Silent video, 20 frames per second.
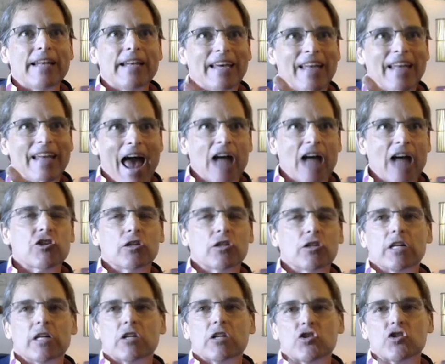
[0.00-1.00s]
can
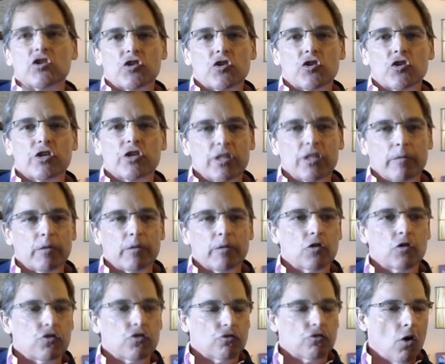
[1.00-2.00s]
actually assert some
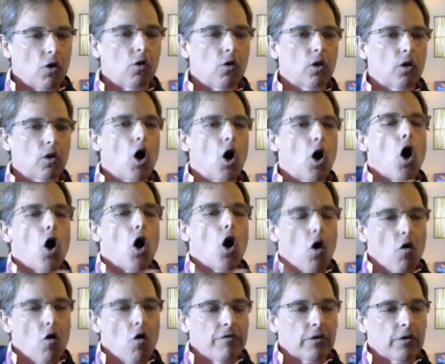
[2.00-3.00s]
control
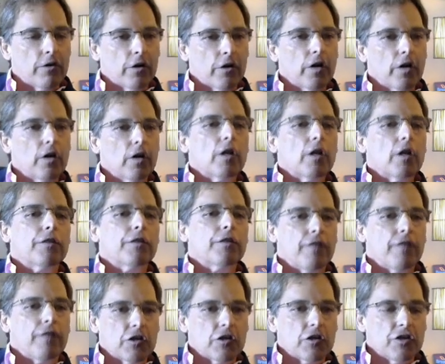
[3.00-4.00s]
over the
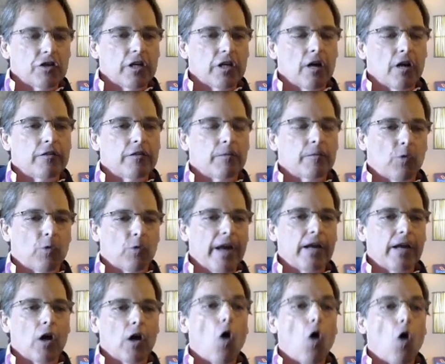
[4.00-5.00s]
functioning of the
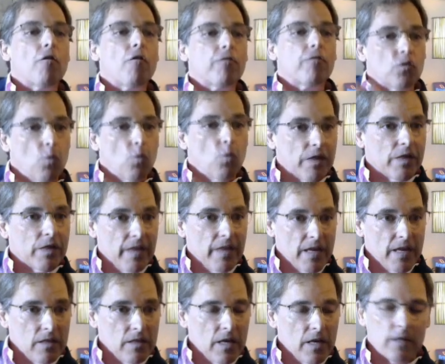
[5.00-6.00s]
brain, over what they
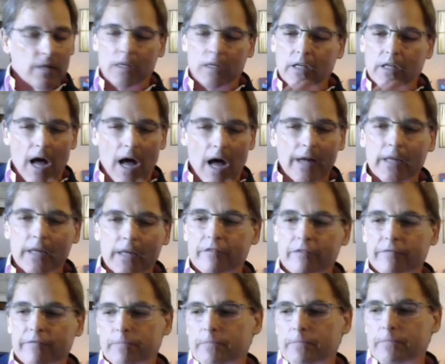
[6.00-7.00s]
think. In cognitive
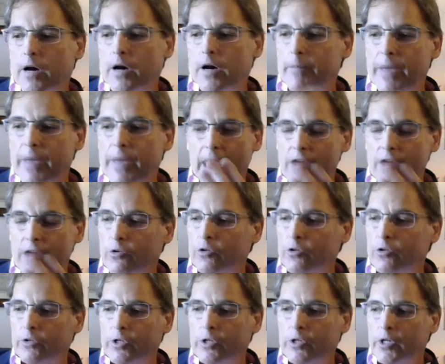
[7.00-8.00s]

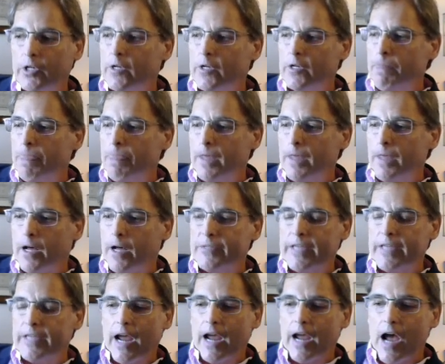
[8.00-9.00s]
behavioral
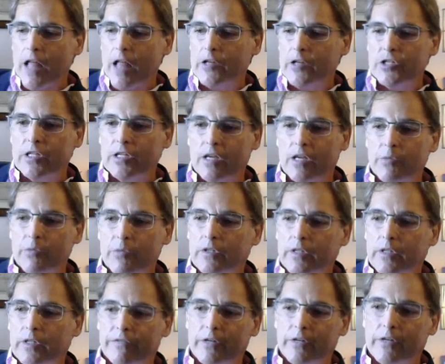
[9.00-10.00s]
psychology, they
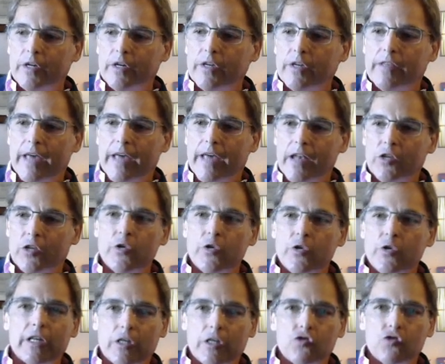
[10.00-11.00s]
believe that you
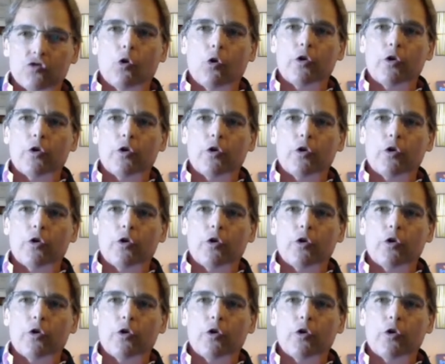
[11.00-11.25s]
can control